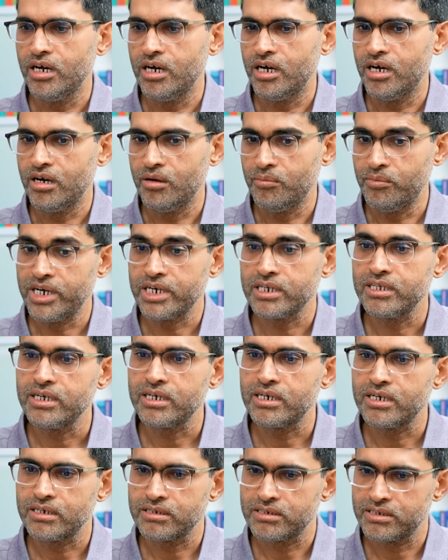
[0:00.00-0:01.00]
uh, but
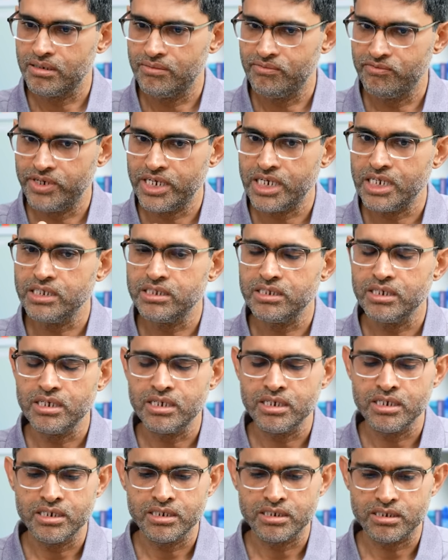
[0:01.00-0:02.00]
there are some very
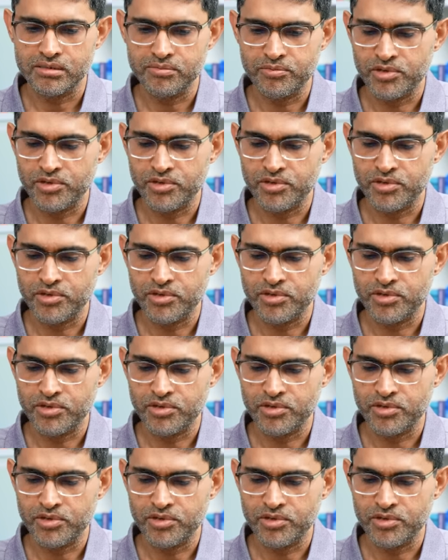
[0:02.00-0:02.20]
serious